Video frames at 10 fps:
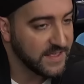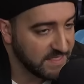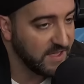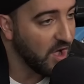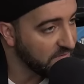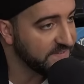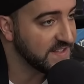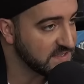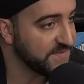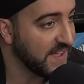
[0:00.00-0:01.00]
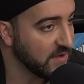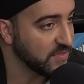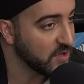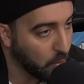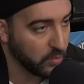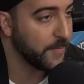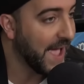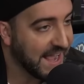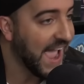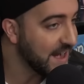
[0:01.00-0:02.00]
The offense failed. The
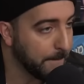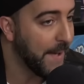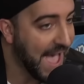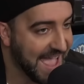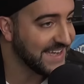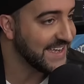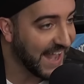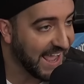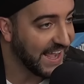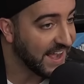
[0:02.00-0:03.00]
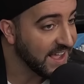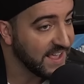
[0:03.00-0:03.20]
quarterback had a bad day.